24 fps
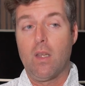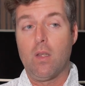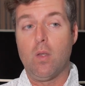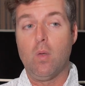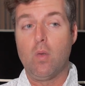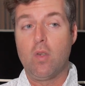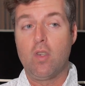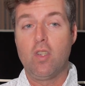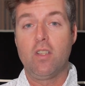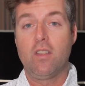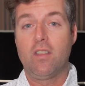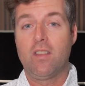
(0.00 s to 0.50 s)

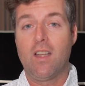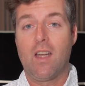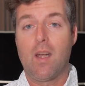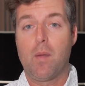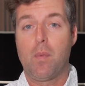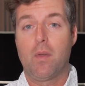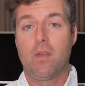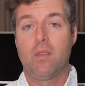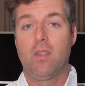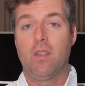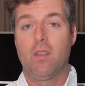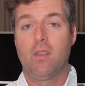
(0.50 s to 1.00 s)
you could set
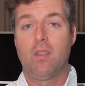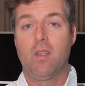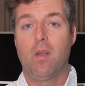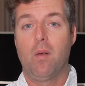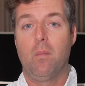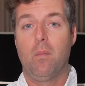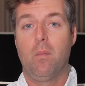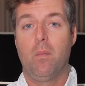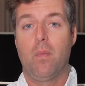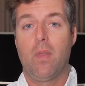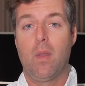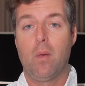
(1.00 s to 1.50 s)
up a
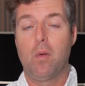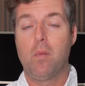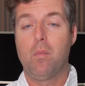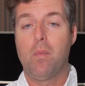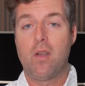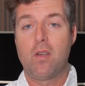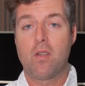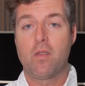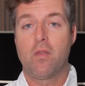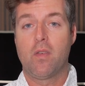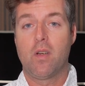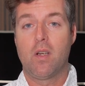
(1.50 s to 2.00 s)
system that would
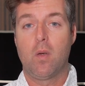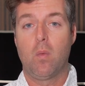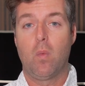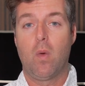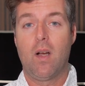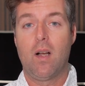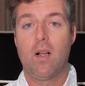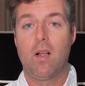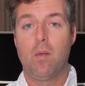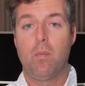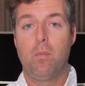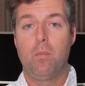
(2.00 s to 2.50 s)
measure very
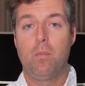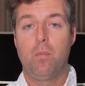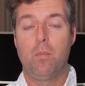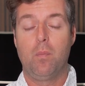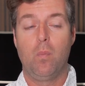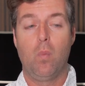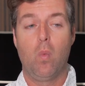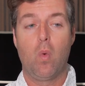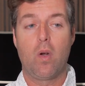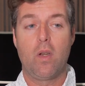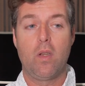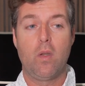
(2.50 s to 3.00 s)
well,
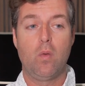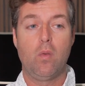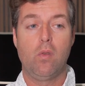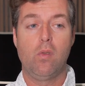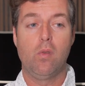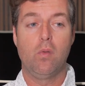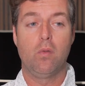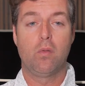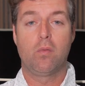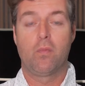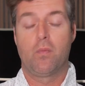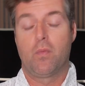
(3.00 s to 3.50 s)
where you
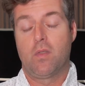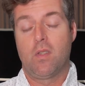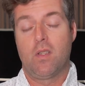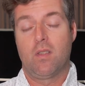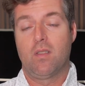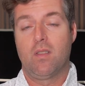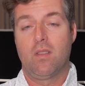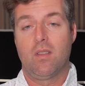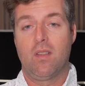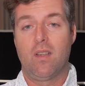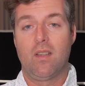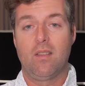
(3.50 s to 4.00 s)
used
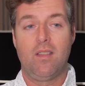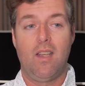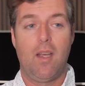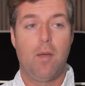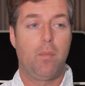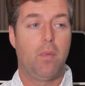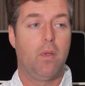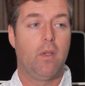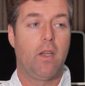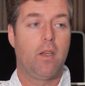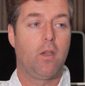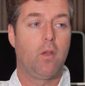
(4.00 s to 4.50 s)
just as an
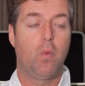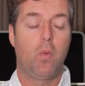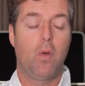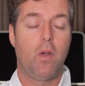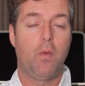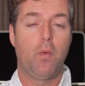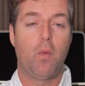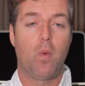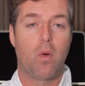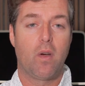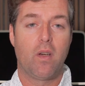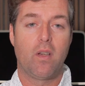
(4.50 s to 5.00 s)
example, like
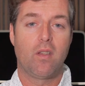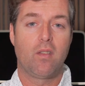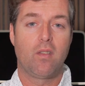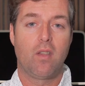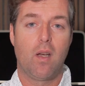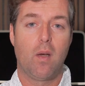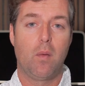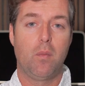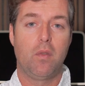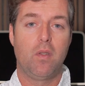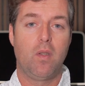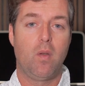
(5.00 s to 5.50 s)
24 inch
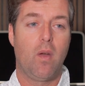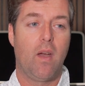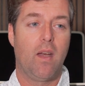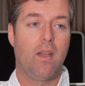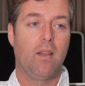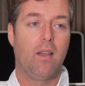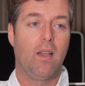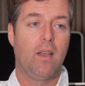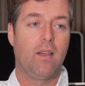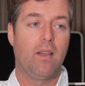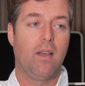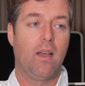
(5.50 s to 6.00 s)
subs and you
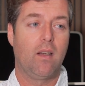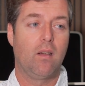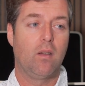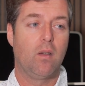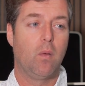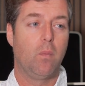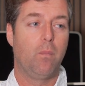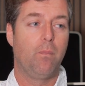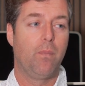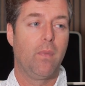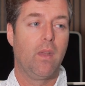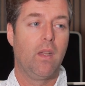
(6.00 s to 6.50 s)
had like, I don't
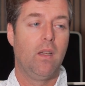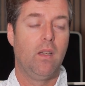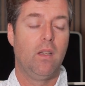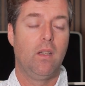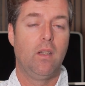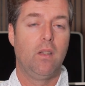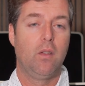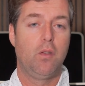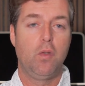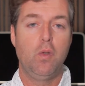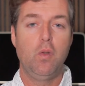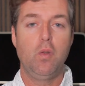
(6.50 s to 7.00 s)
know,
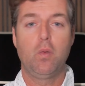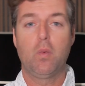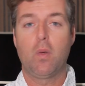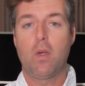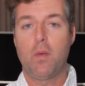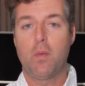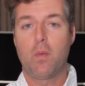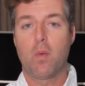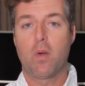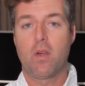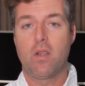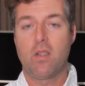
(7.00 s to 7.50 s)
two
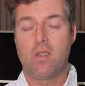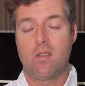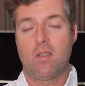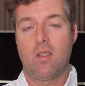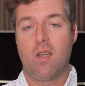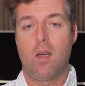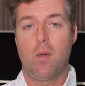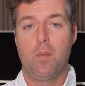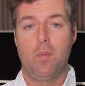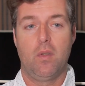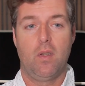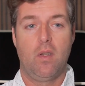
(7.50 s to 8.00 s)
24 inch
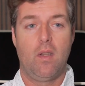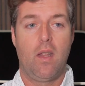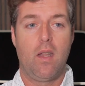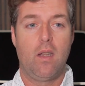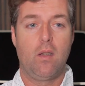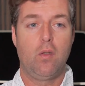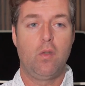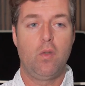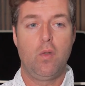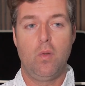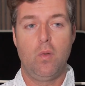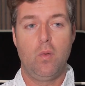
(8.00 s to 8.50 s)
subs and
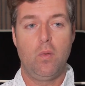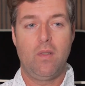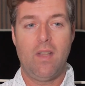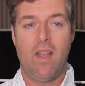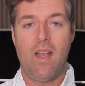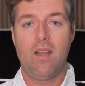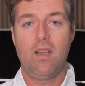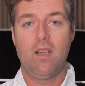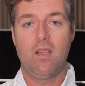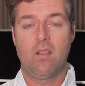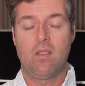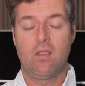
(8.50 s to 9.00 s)
then two
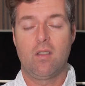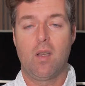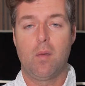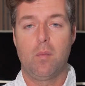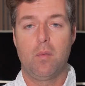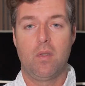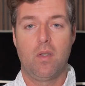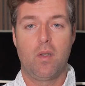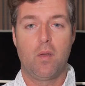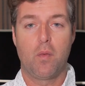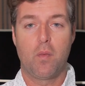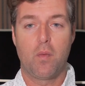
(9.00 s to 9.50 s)
10 inch
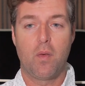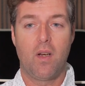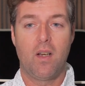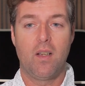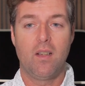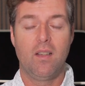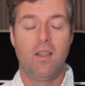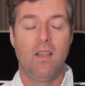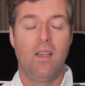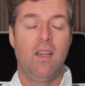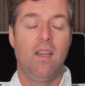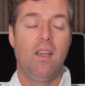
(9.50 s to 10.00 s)
subs in the
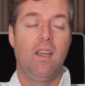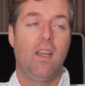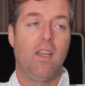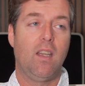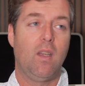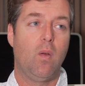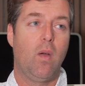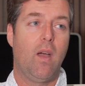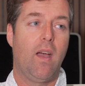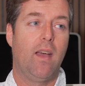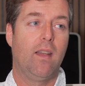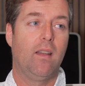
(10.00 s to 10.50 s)
front
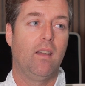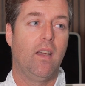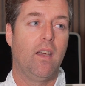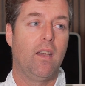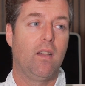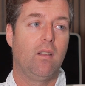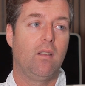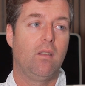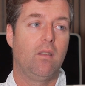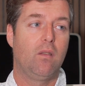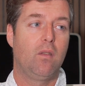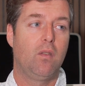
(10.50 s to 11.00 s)
and you had
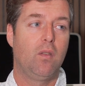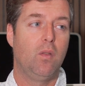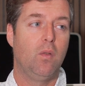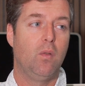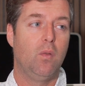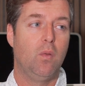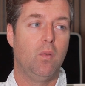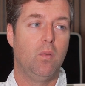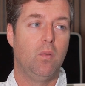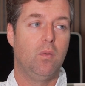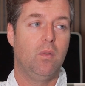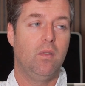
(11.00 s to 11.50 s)
like
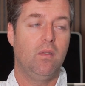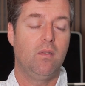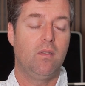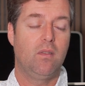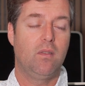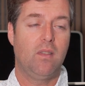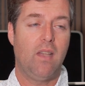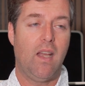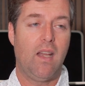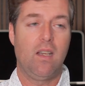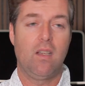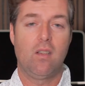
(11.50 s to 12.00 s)
two
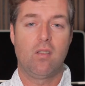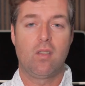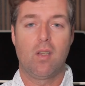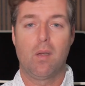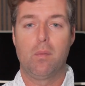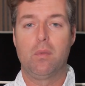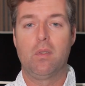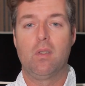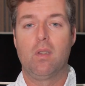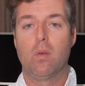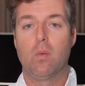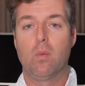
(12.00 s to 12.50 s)
10 inch
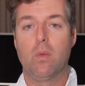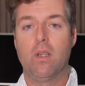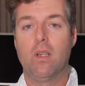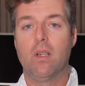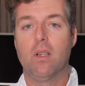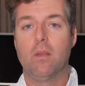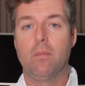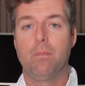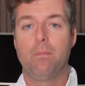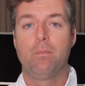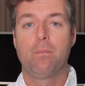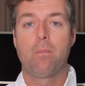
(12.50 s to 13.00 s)
subs in the
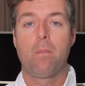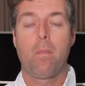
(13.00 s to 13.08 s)
rear.